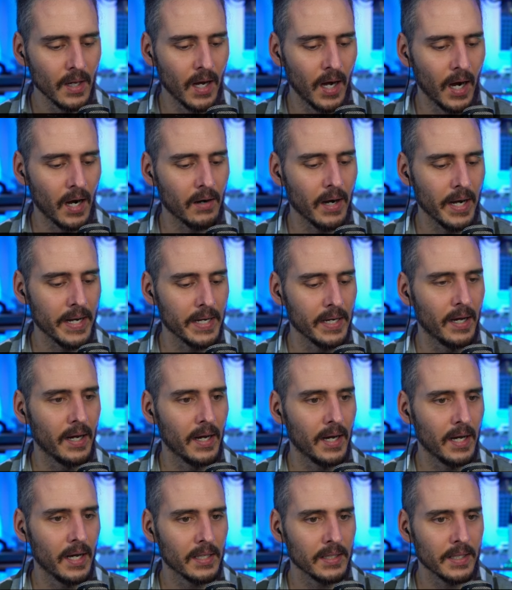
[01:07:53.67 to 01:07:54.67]
All right.
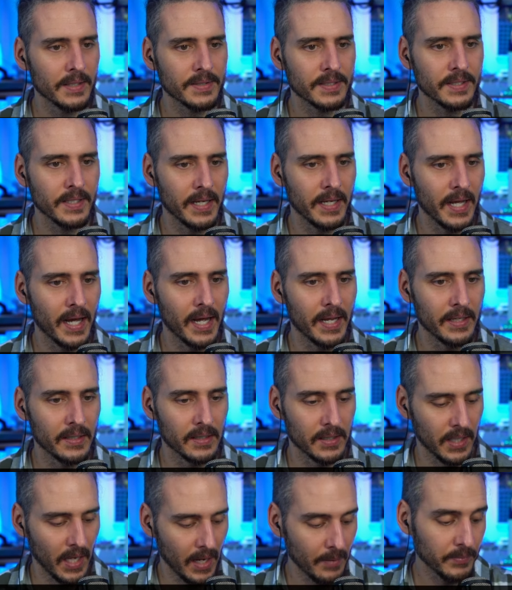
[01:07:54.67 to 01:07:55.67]
Uh, let's see. I,
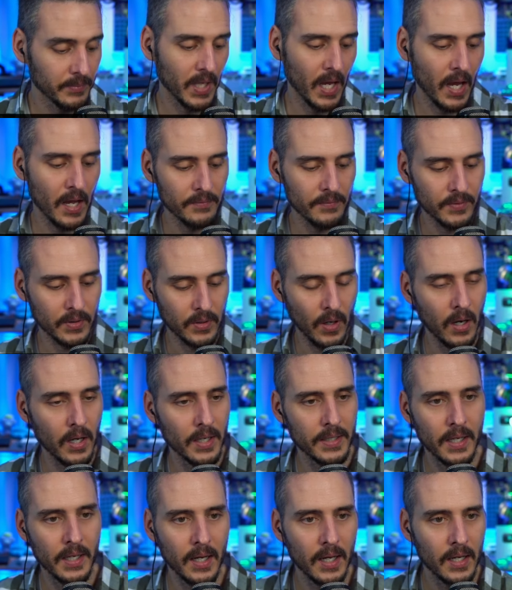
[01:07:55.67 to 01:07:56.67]
I am I've
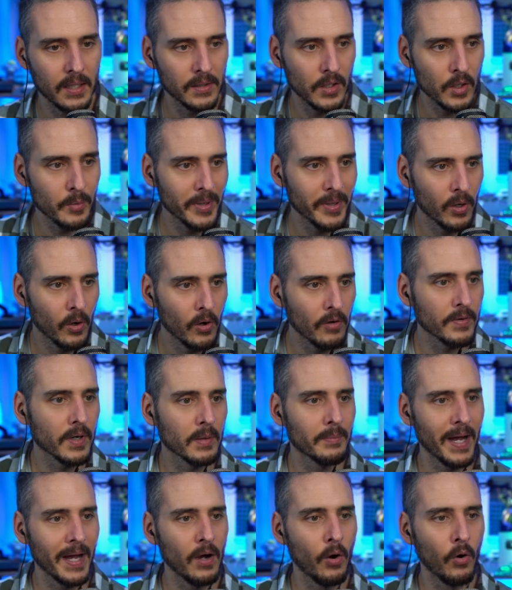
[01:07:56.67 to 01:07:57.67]
gone a little bit over
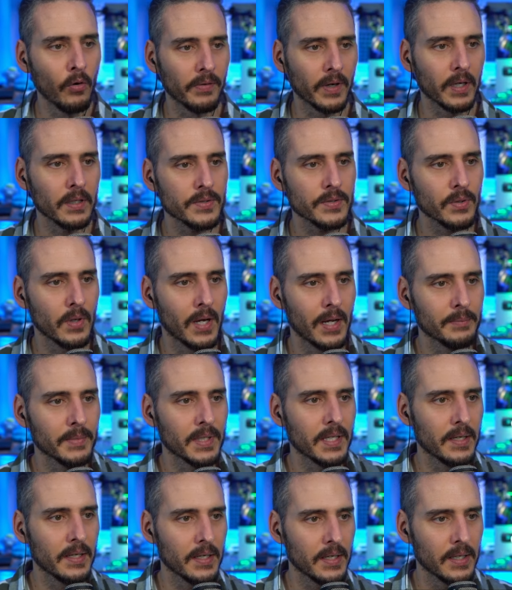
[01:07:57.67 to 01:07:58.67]
my over, so I'm
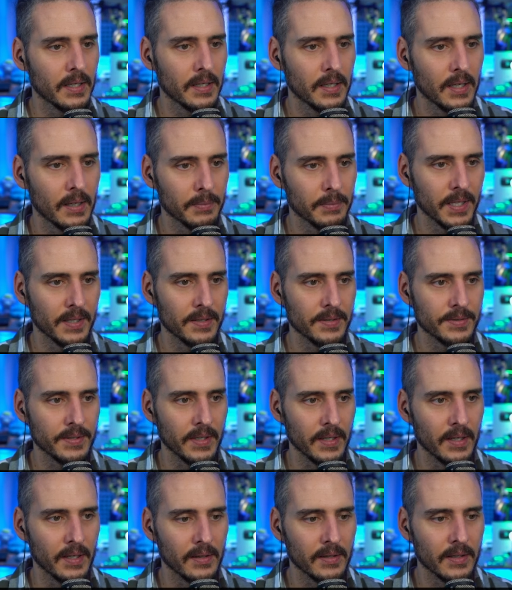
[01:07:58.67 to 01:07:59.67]
gonna I'm gonna
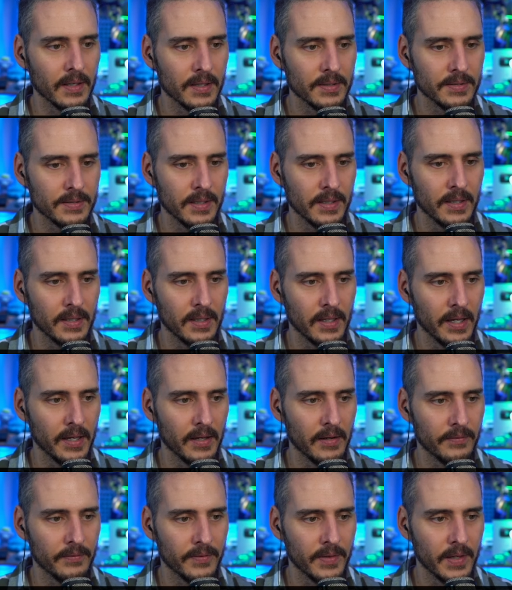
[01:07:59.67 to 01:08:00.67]
see. I'm gonna see
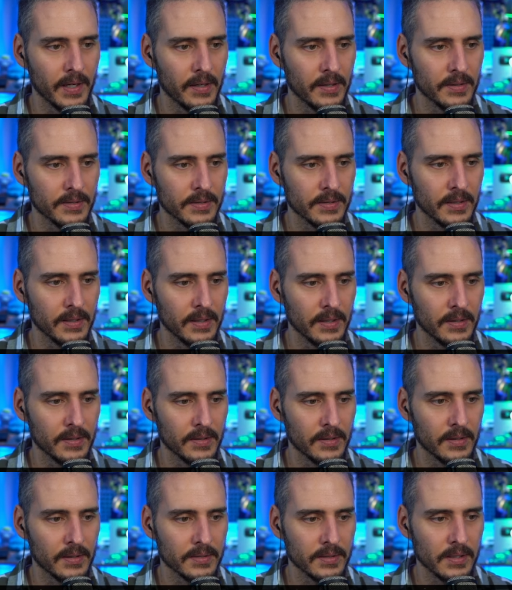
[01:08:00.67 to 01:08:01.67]
if there's
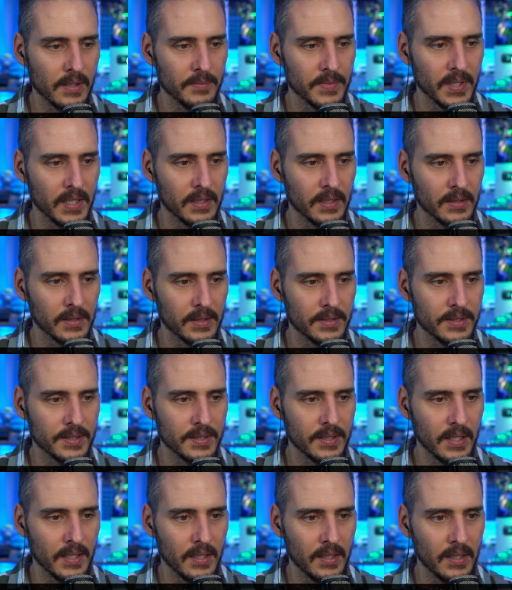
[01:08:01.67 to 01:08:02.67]
either something. Let's
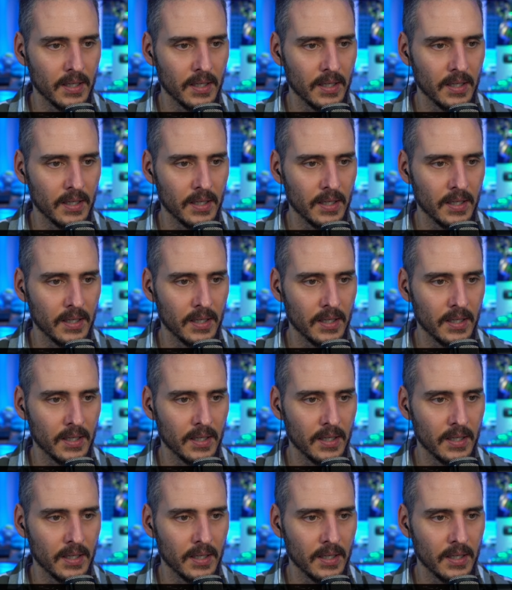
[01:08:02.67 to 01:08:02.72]
see.